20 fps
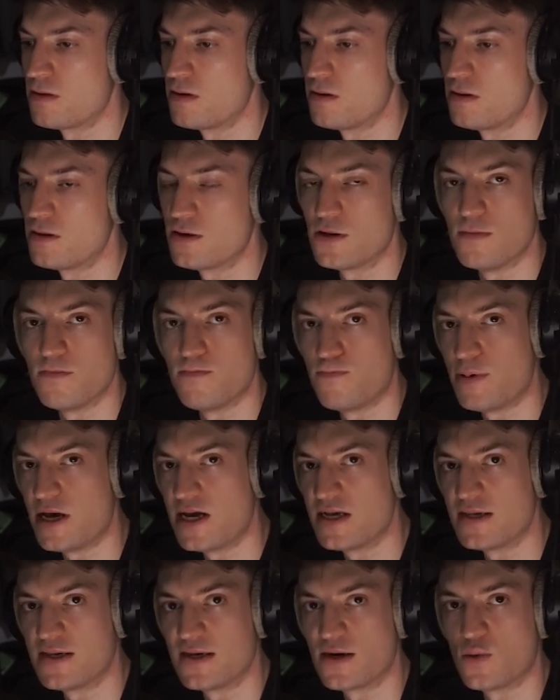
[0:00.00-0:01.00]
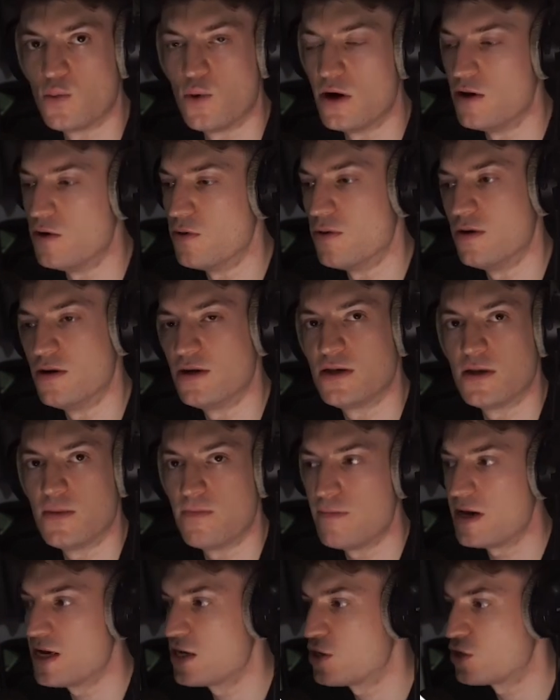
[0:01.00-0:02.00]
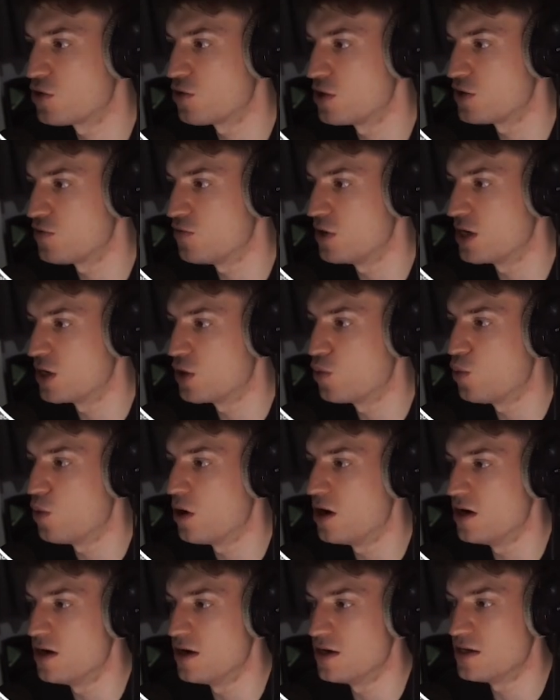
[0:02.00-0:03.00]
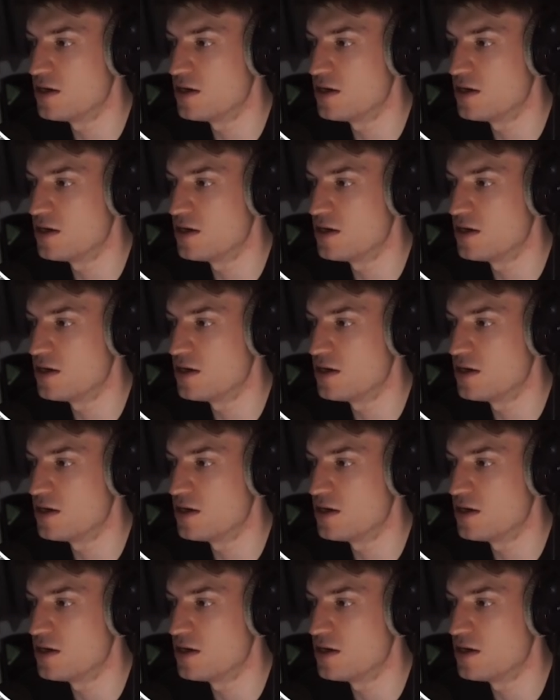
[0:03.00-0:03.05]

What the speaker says: Some basic white noise, and make sure it's really quiet.